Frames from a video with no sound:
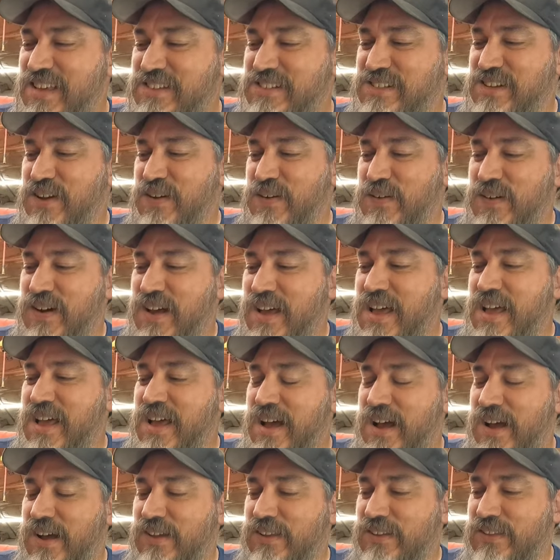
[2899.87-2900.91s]
So,
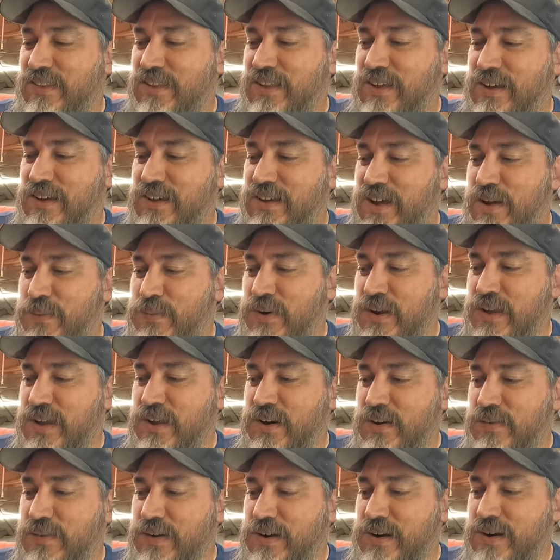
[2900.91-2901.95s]
I'm going to
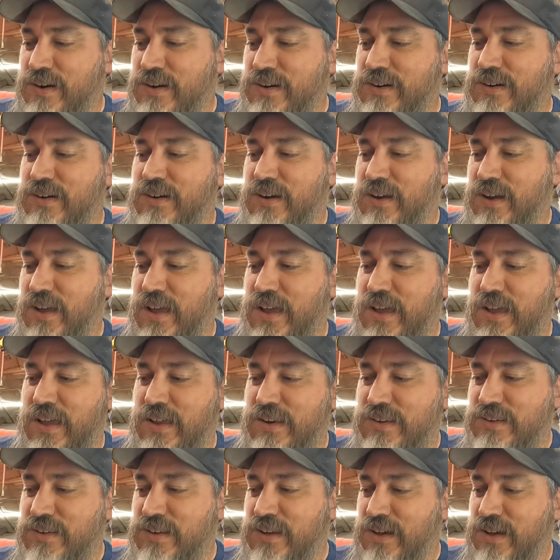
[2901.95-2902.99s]
get over here
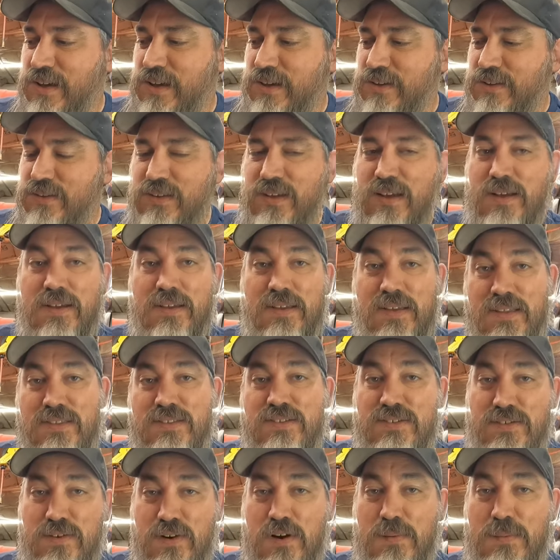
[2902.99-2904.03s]
and get the
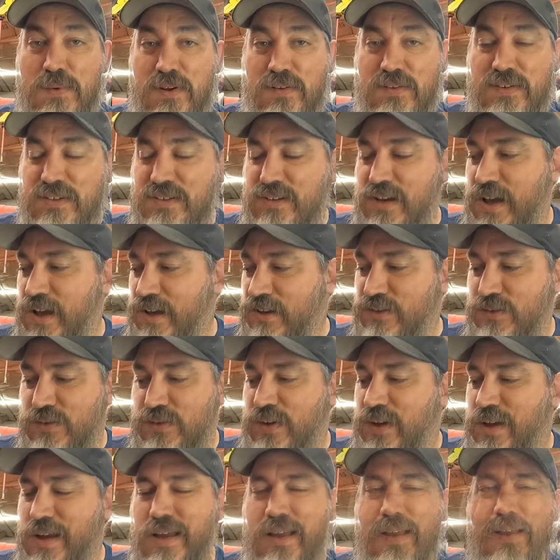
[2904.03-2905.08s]
scrubbing on this
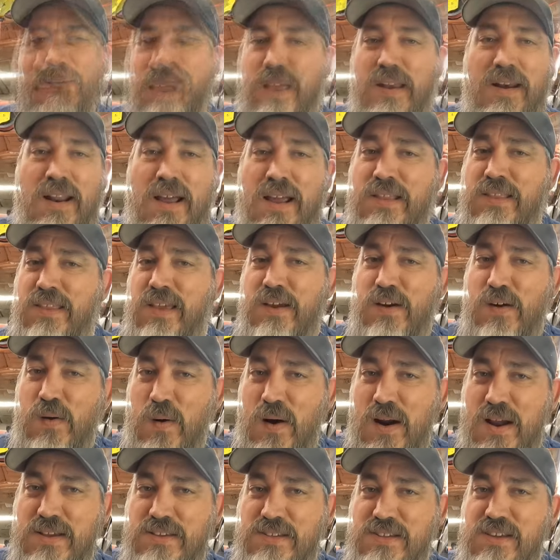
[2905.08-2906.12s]
axle. Not anything
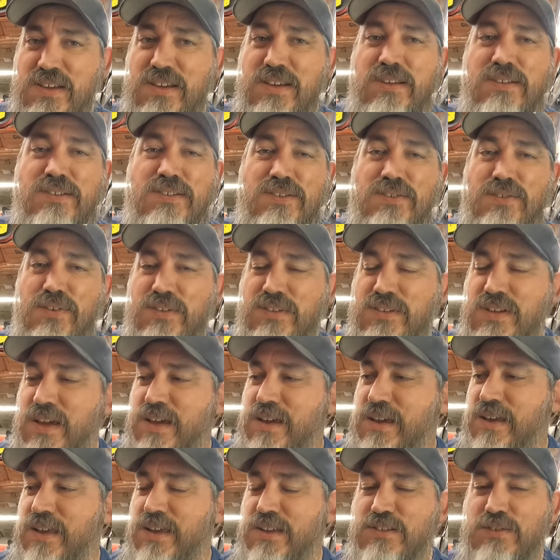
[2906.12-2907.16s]
crazy, just going to
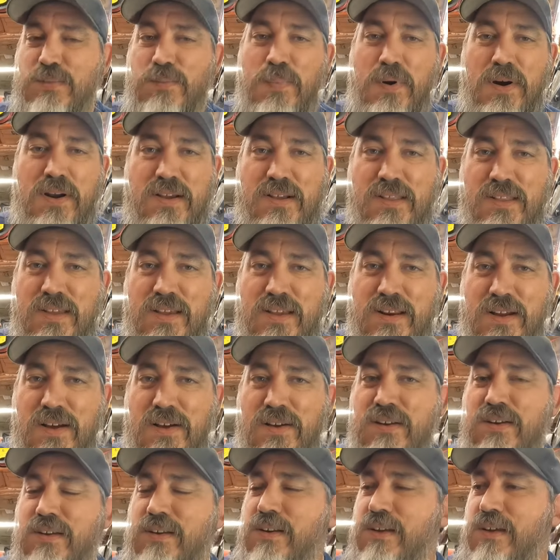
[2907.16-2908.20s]
take and hit some brake clean
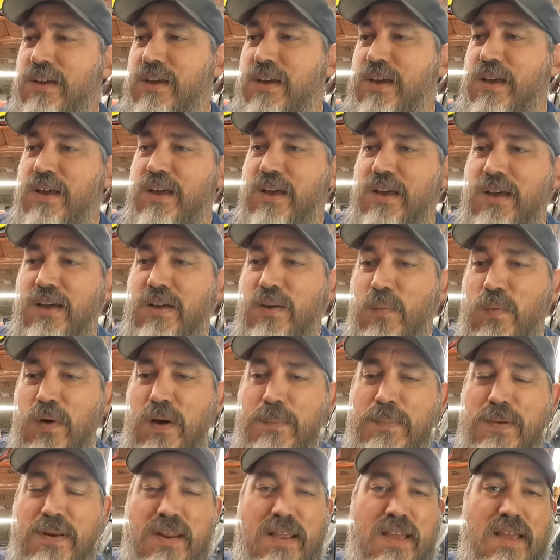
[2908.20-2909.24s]
on it,
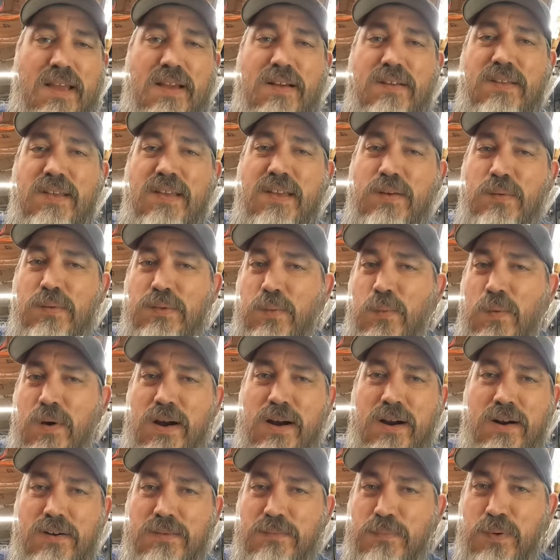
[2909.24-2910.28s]
wipe it down, hit it with a
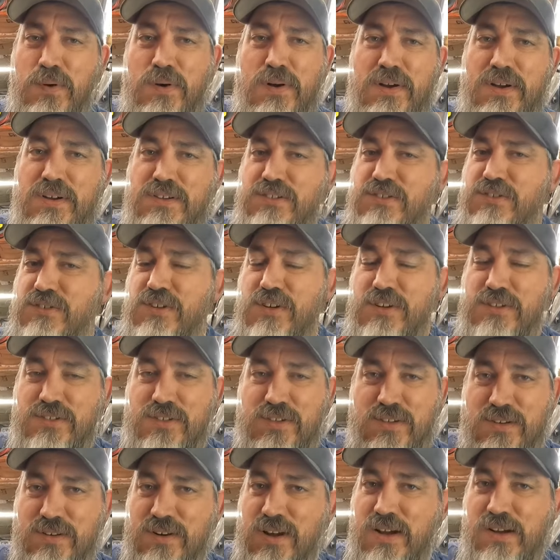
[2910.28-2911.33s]
wired brush just
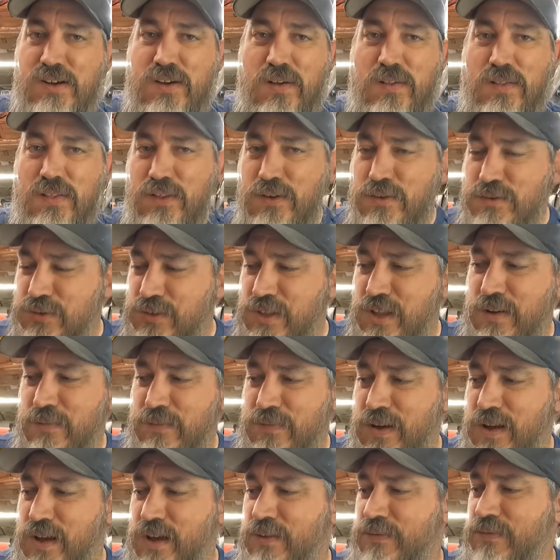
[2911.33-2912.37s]
to knock all the loose
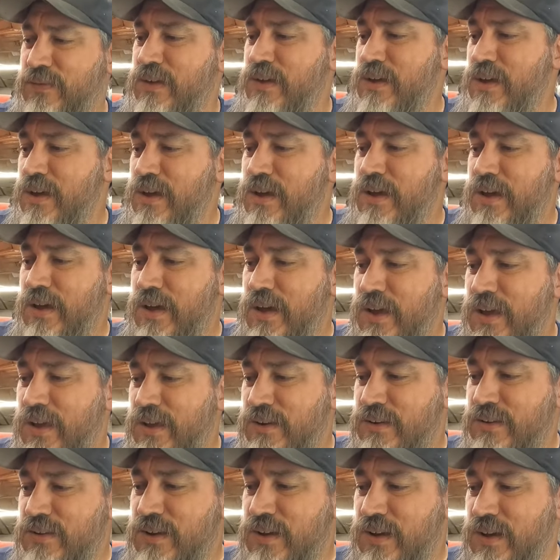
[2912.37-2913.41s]
stuff off,
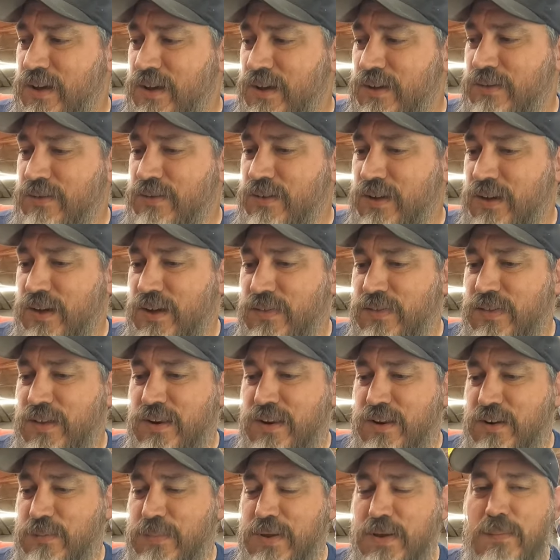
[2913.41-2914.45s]
and
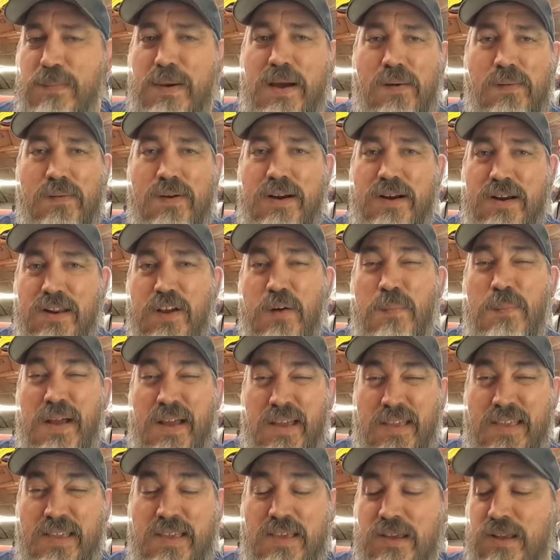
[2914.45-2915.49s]
then it'll be about ready to go
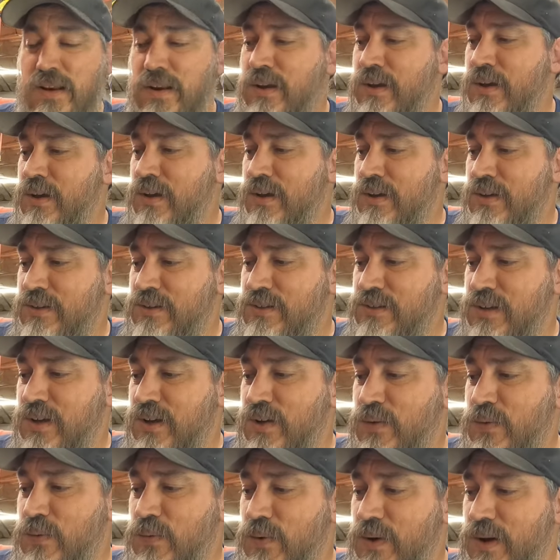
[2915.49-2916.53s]
back in.
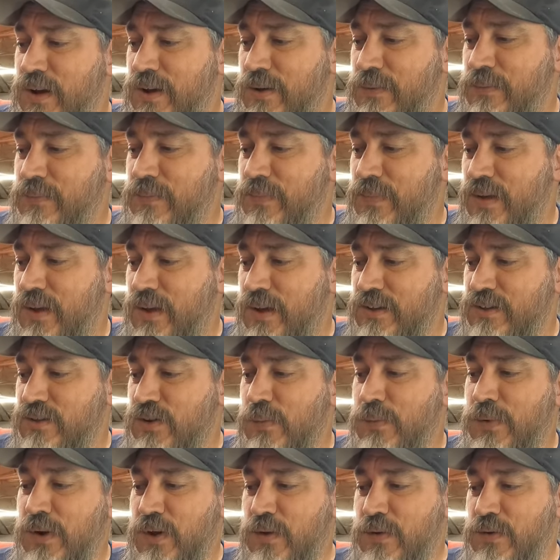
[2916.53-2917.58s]
So I'm
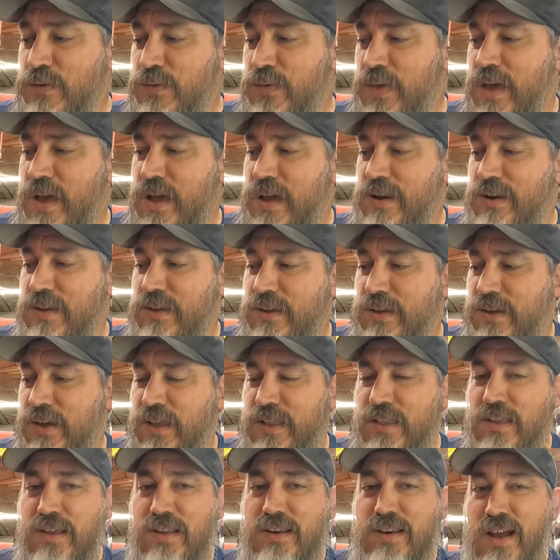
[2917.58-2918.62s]
going to go do that,
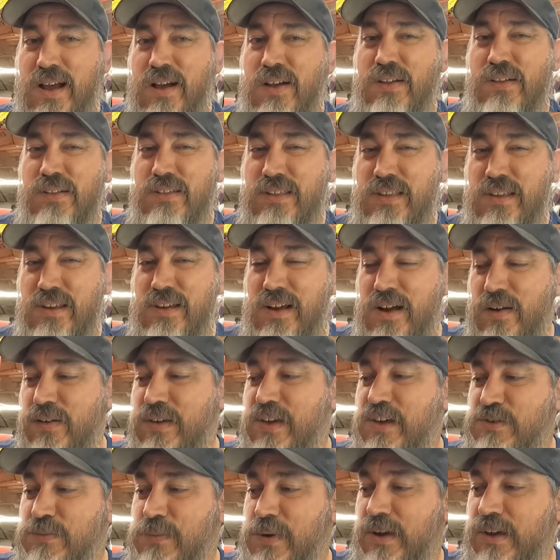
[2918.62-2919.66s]
and I'll
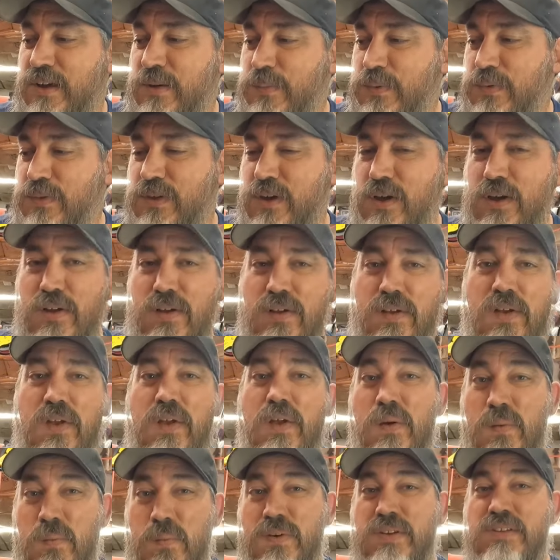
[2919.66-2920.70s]
catch back up with y'all
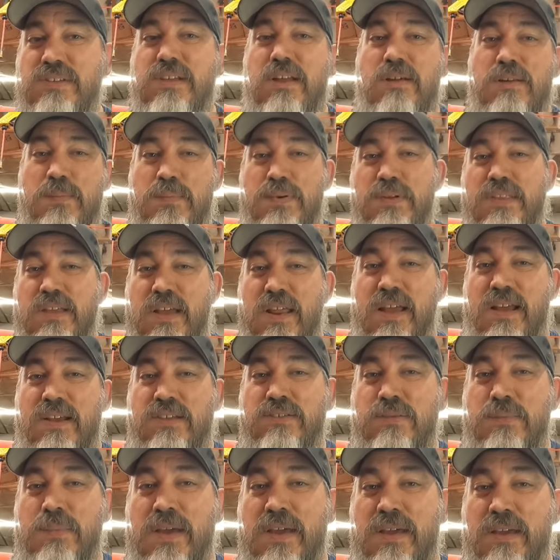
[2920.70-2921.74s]
when it's time to put that
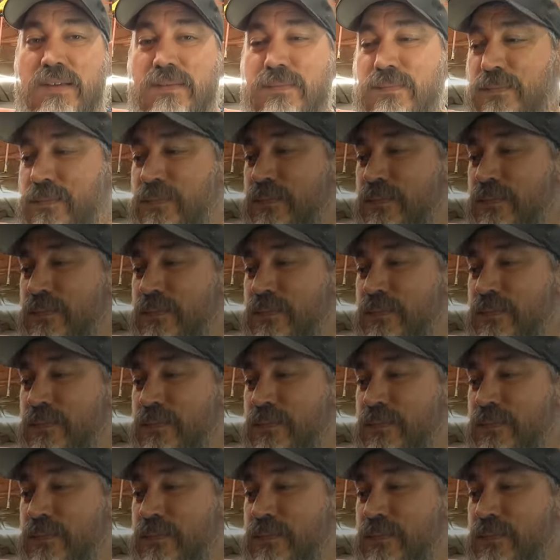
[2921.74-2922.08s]
axle back.